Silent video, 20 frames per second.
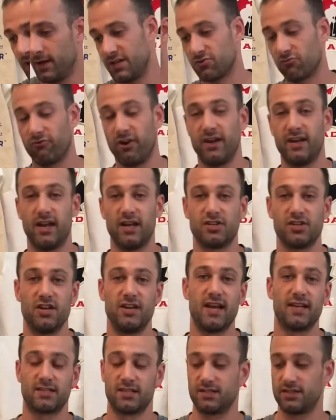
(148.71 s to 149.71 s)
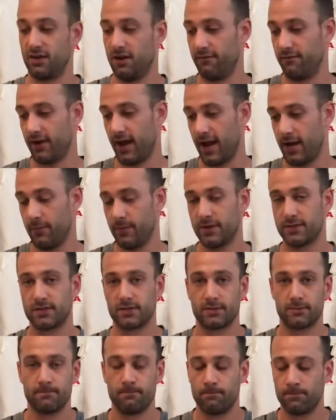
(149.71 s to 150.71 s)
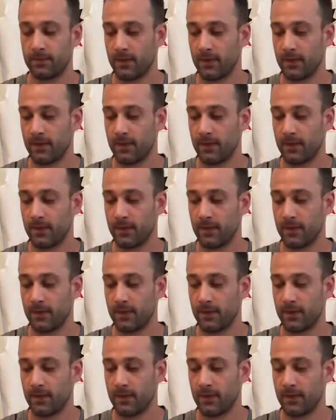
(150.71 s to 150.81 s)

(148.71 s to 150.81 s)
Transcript: Is irradiation necessary for cannabis?